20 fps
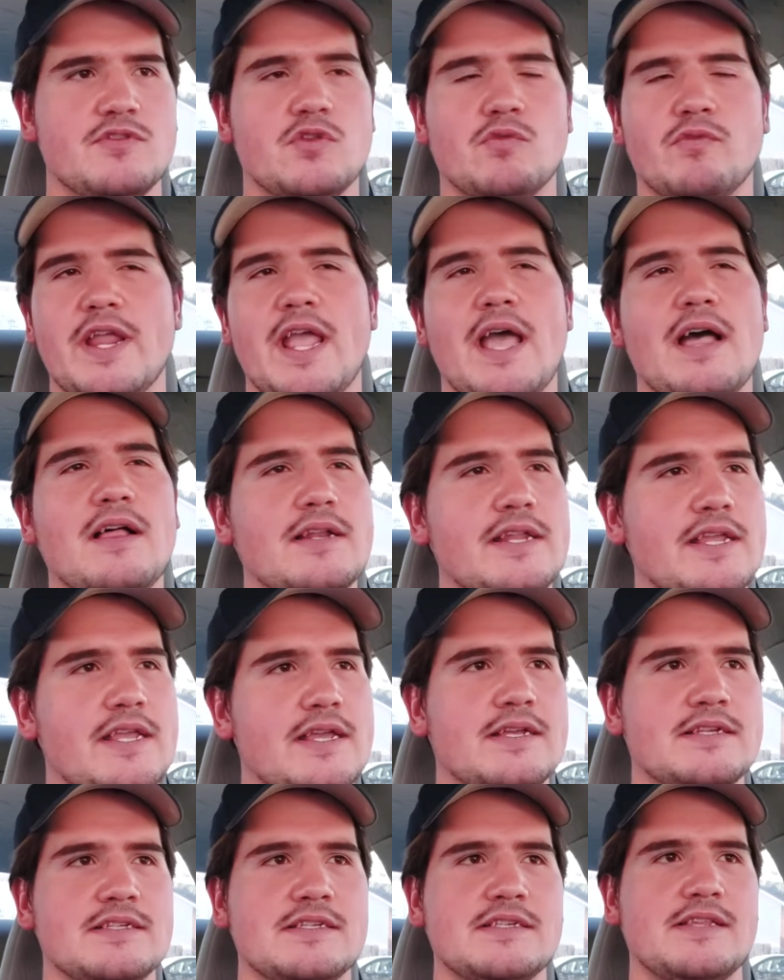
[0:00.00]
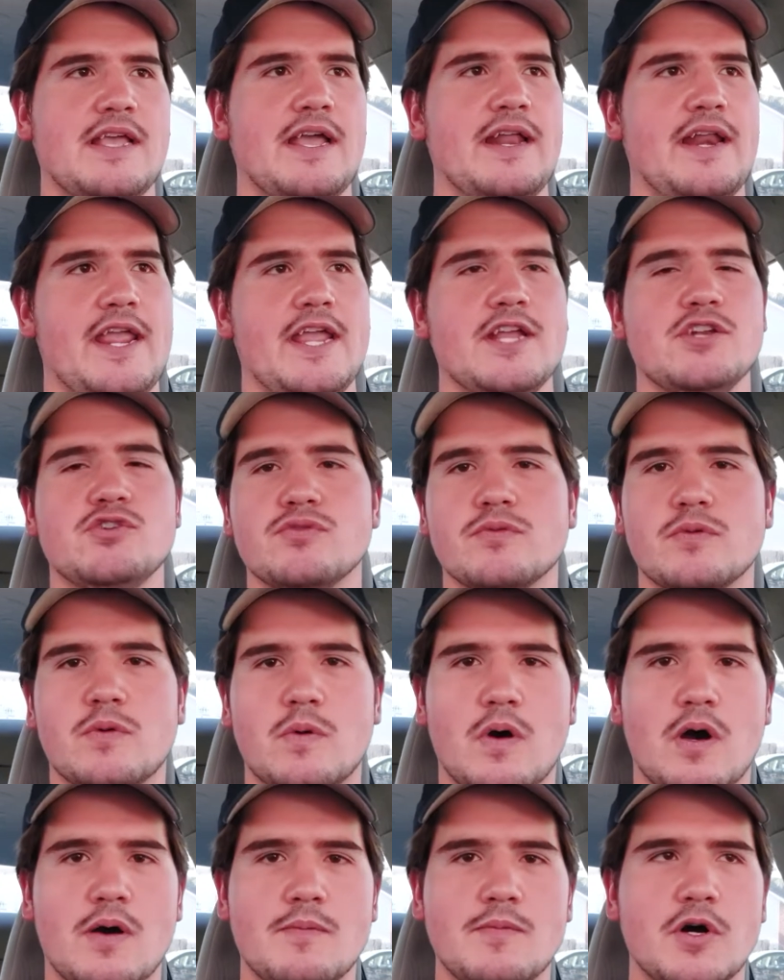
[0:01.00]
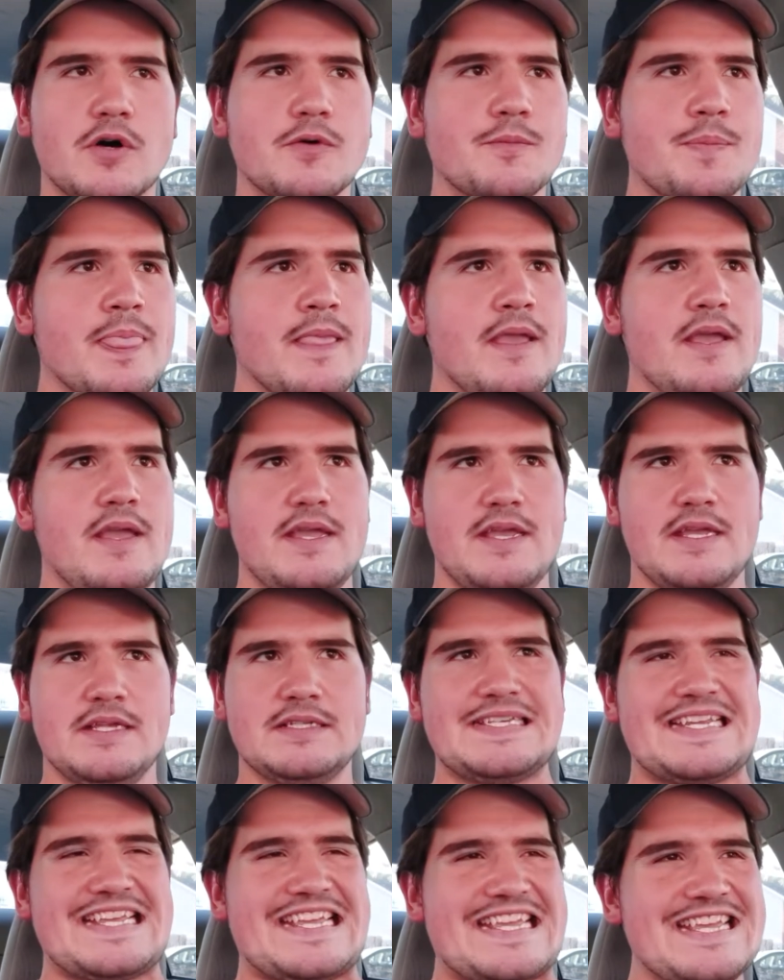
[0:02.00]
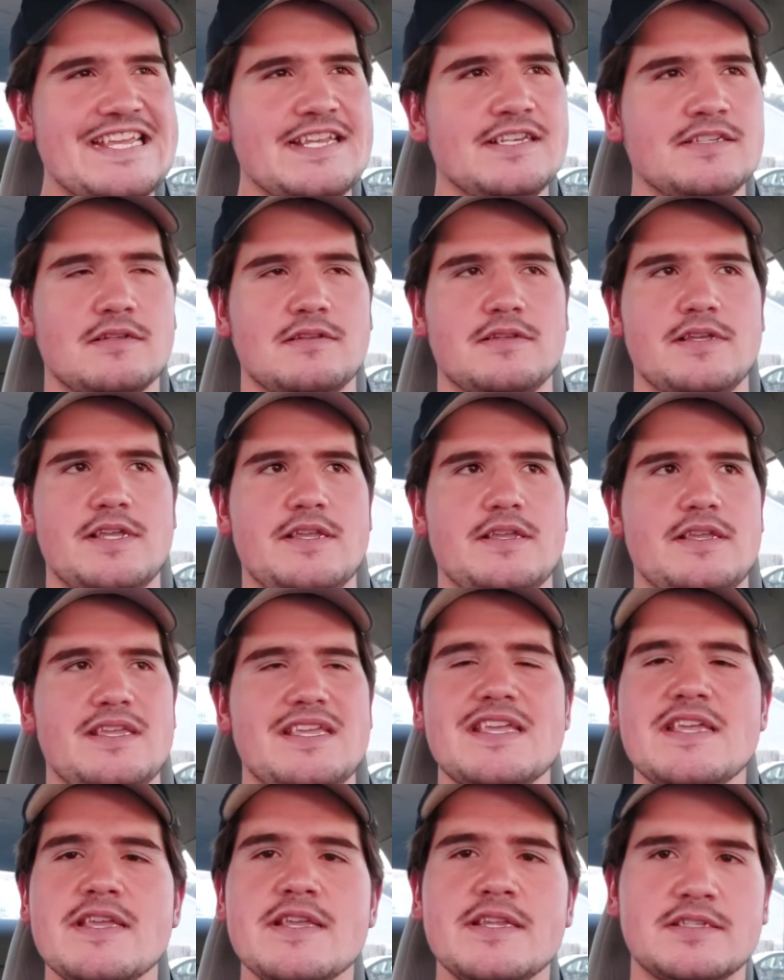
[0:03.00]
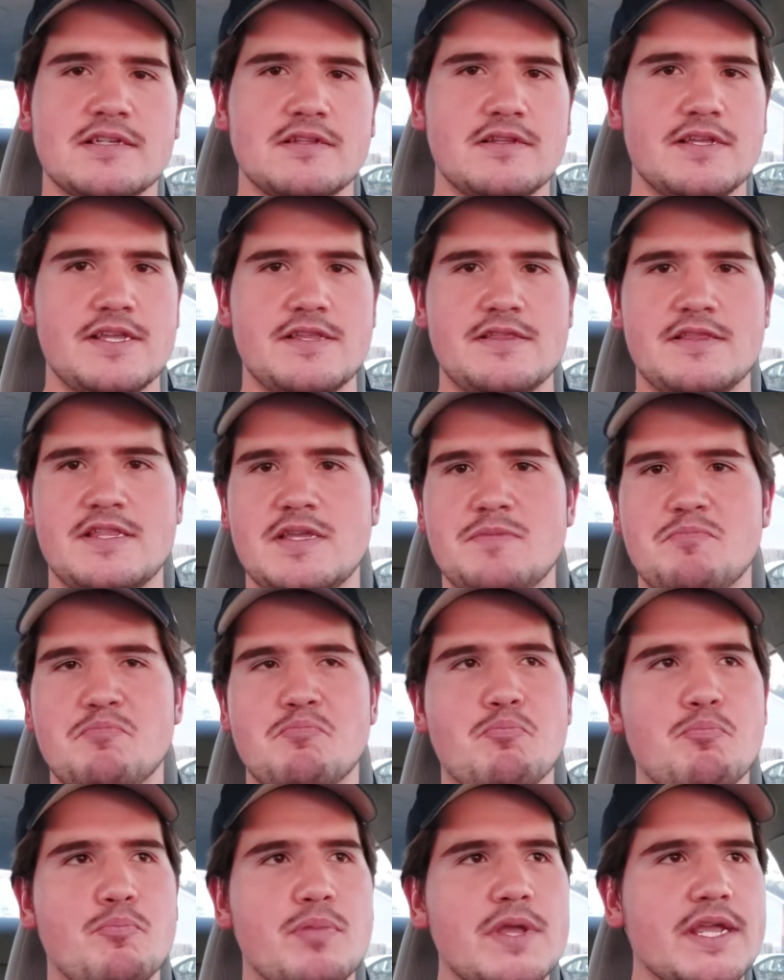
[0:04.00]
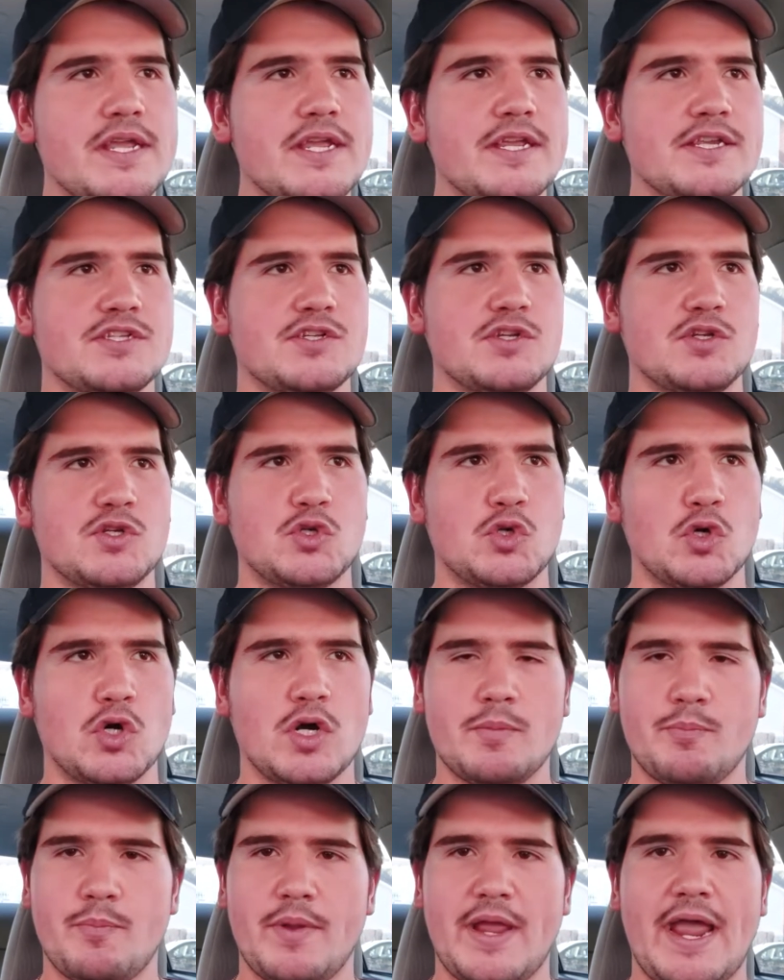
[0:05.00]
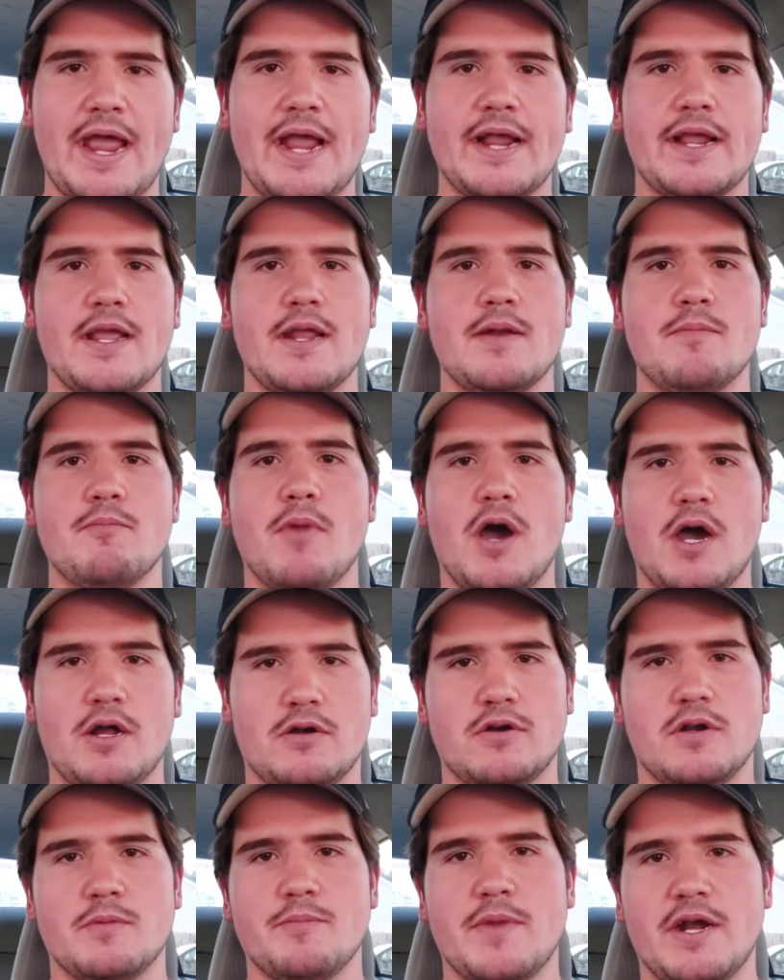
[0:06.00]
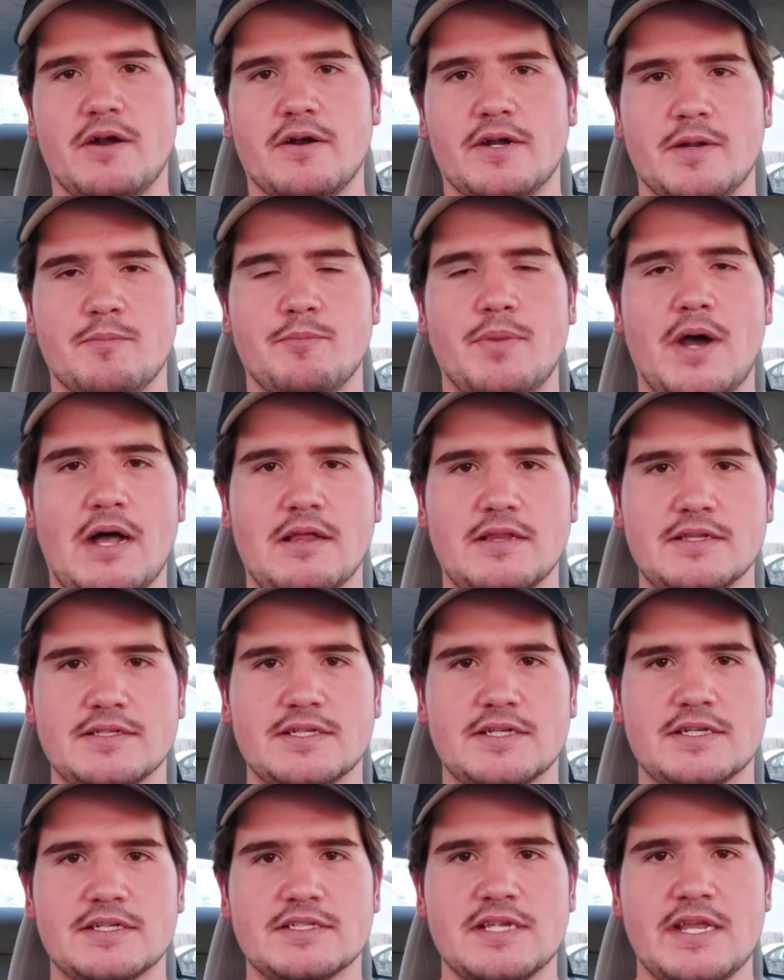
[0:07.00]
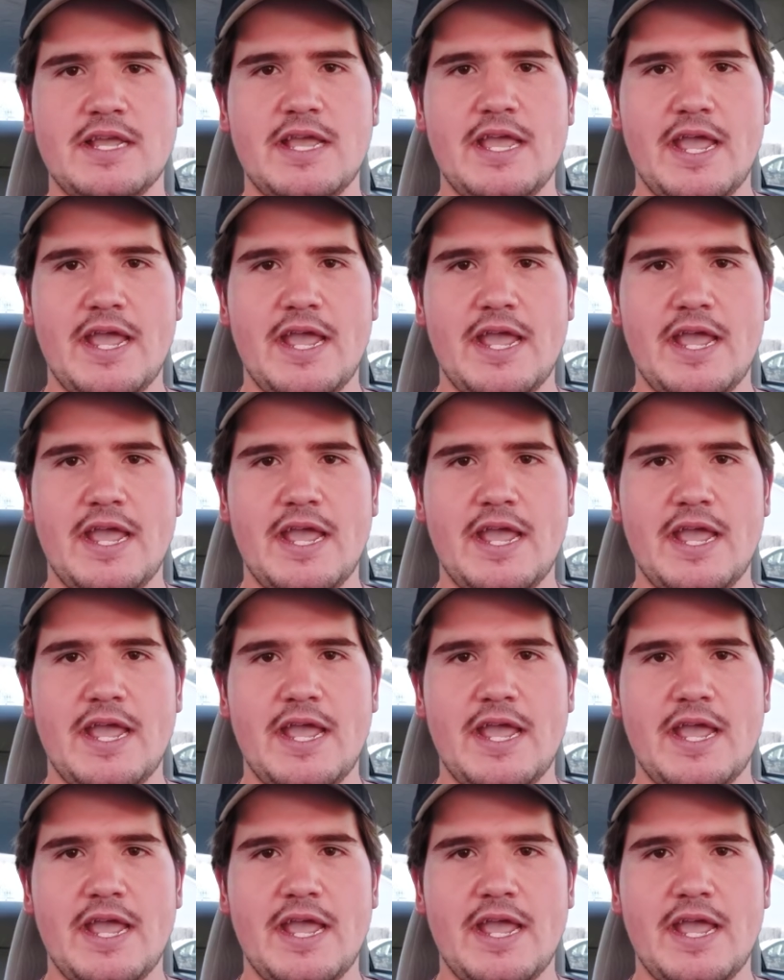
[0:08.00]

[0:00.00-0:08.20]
The reality is that Andrew Cuomo is easily the biggest dirtbag in modern American politics.